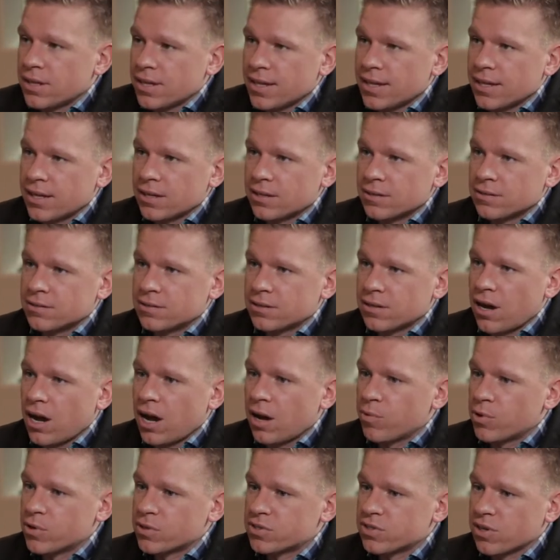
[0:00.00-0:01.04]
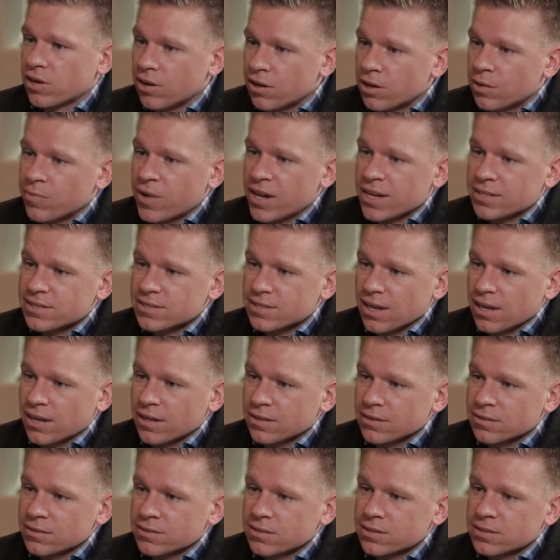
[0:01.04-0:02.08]
And almost all my
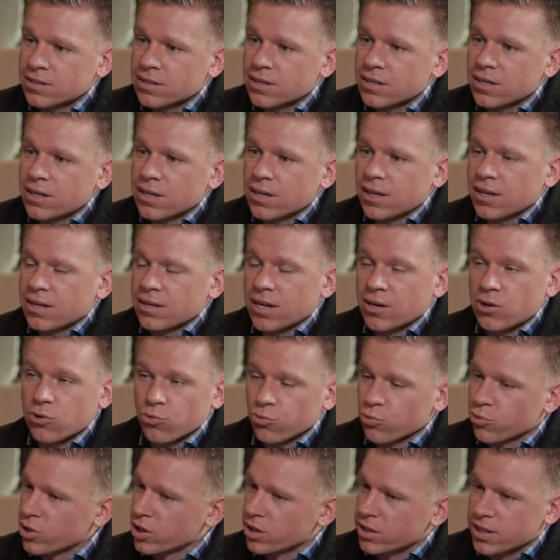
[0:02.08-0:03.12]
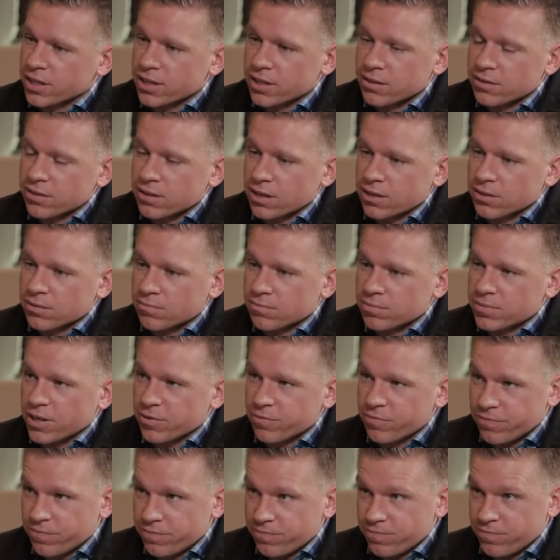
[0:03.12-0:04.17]
sales had
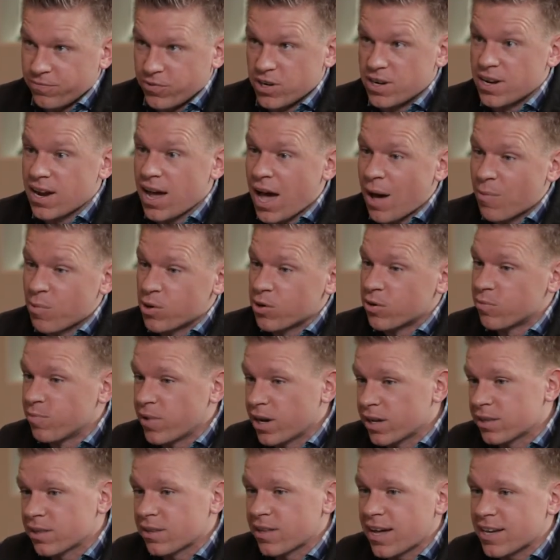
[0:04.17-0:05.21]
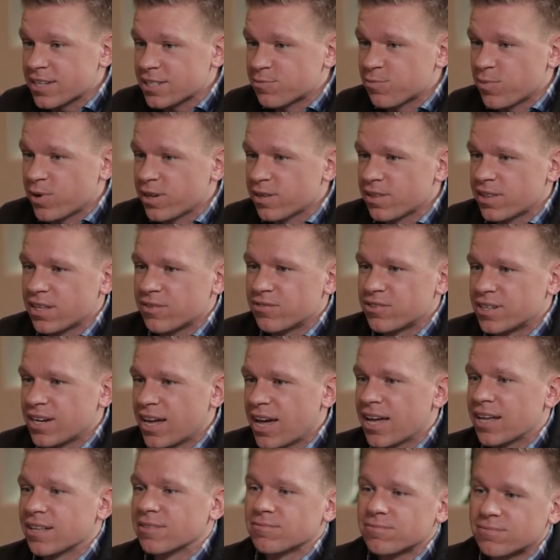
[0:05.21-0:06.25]
a phenomenal month last month, even
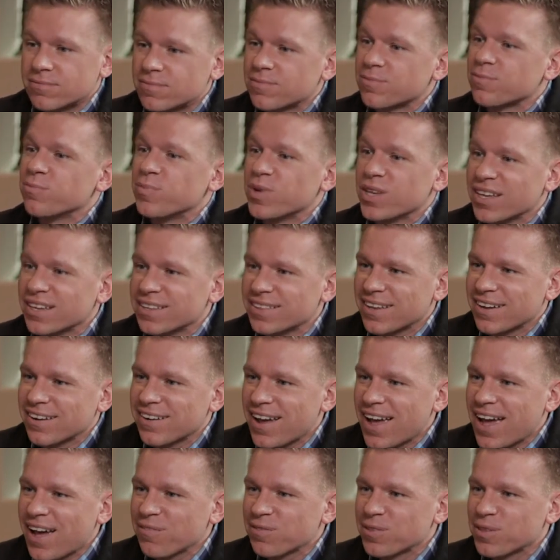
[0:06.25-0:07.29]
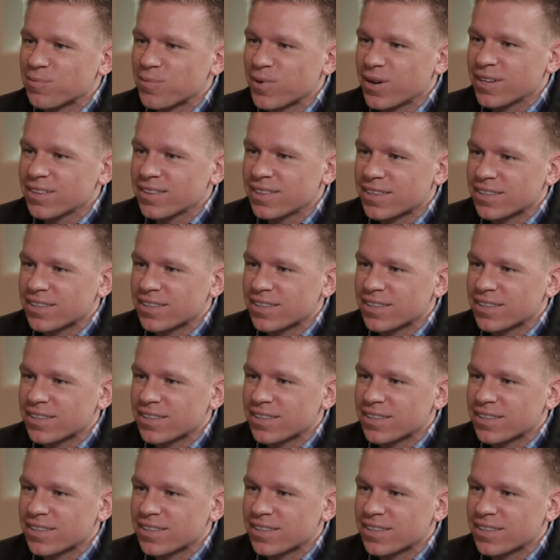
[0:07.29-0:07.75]
not being there half the month.